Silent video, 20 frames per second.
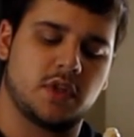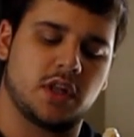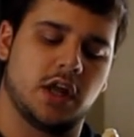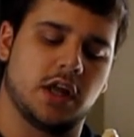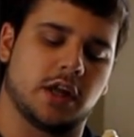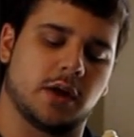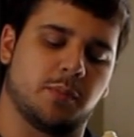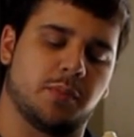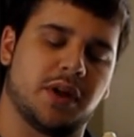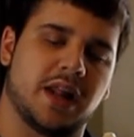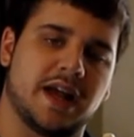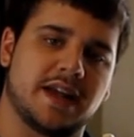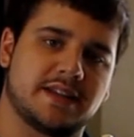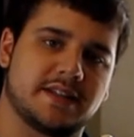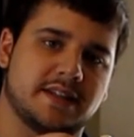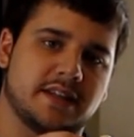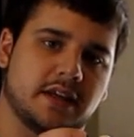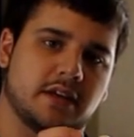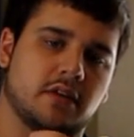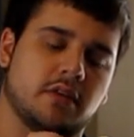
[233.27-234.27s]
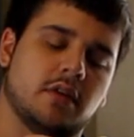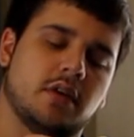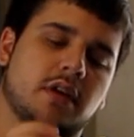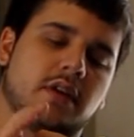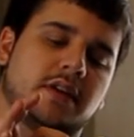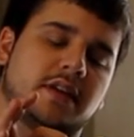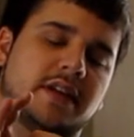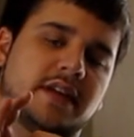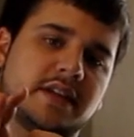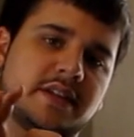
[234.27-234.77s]
like a plastic
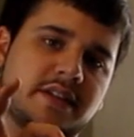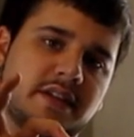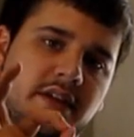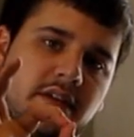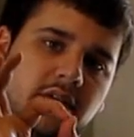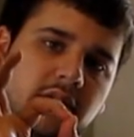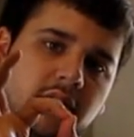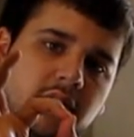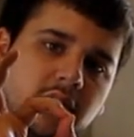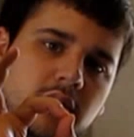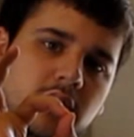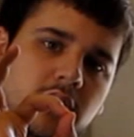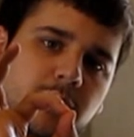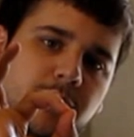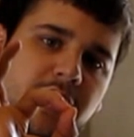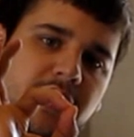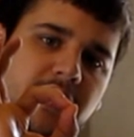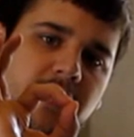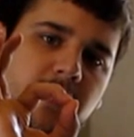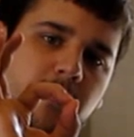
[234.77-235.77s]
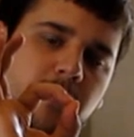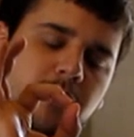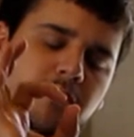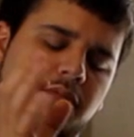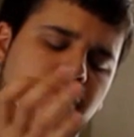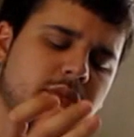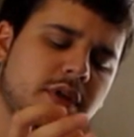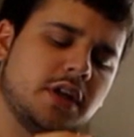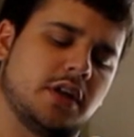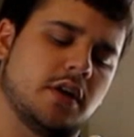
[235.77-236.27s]
disc, about
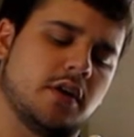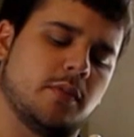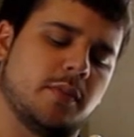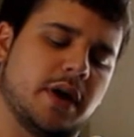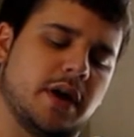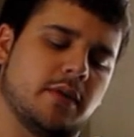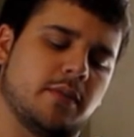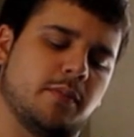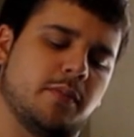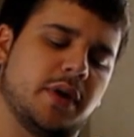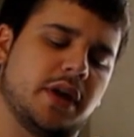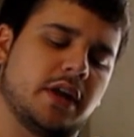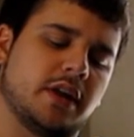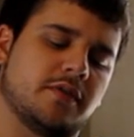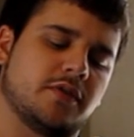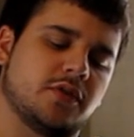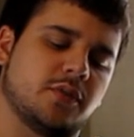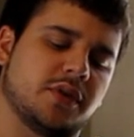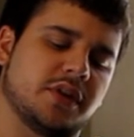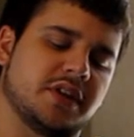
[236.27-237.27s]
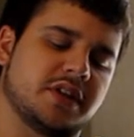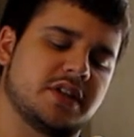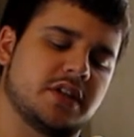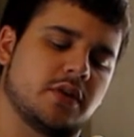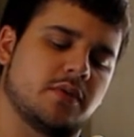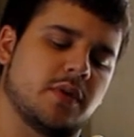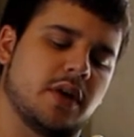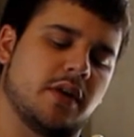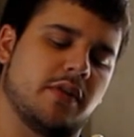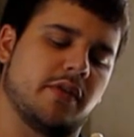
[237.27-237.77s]
big enough to where you sit
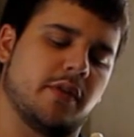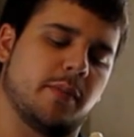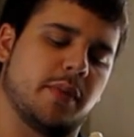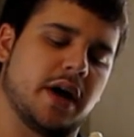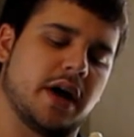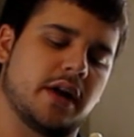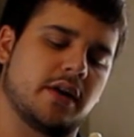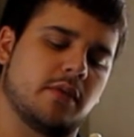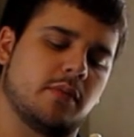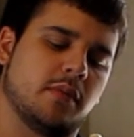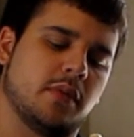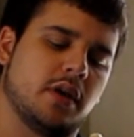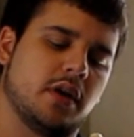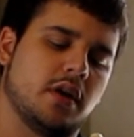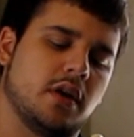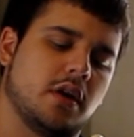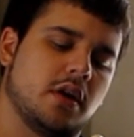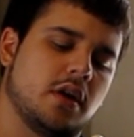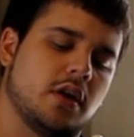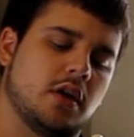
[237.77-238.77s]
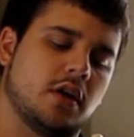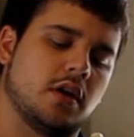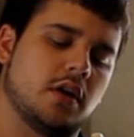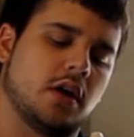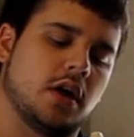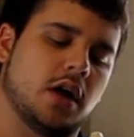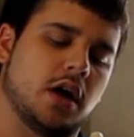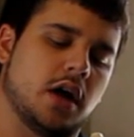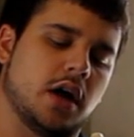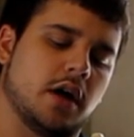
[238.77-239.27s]
around the bottom.
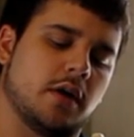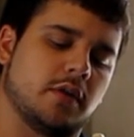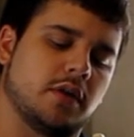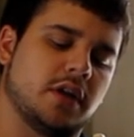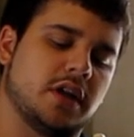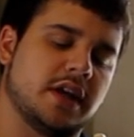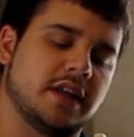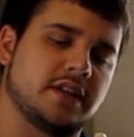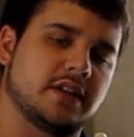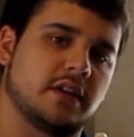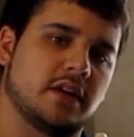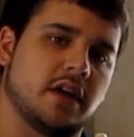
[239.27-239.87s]
Get